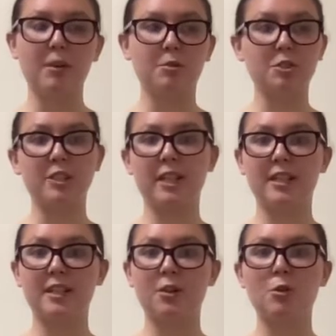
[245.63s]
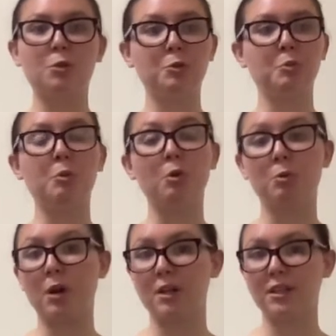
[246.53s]
which can hold more
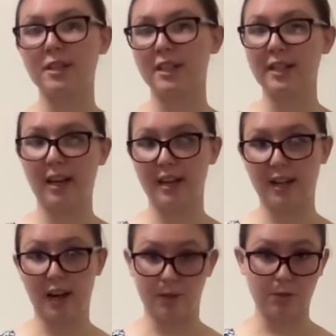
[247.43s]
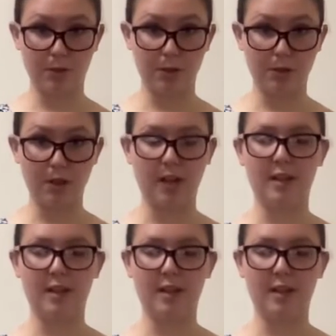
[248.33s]
water than an average